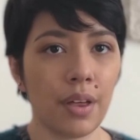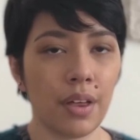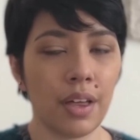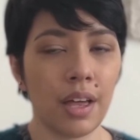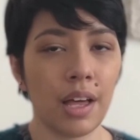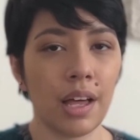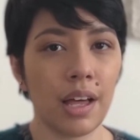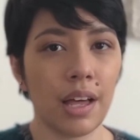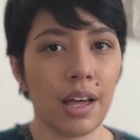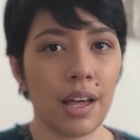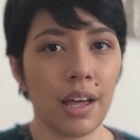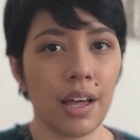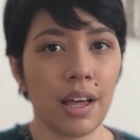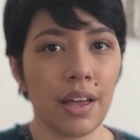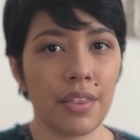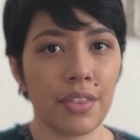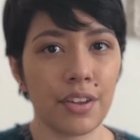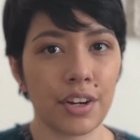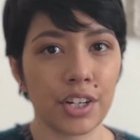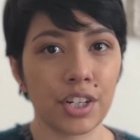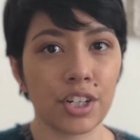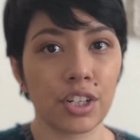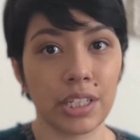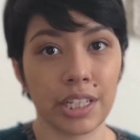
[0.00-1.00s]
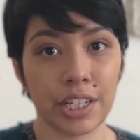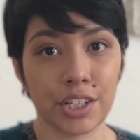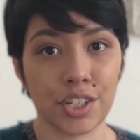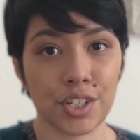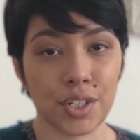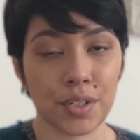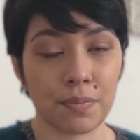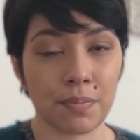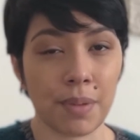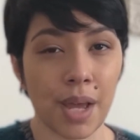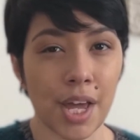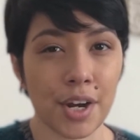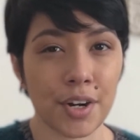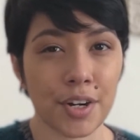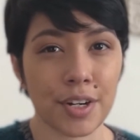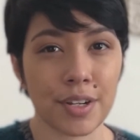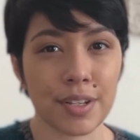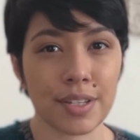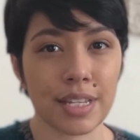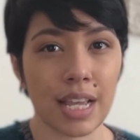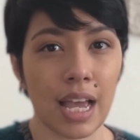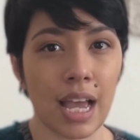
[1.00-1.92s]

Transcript: their collection of patterns.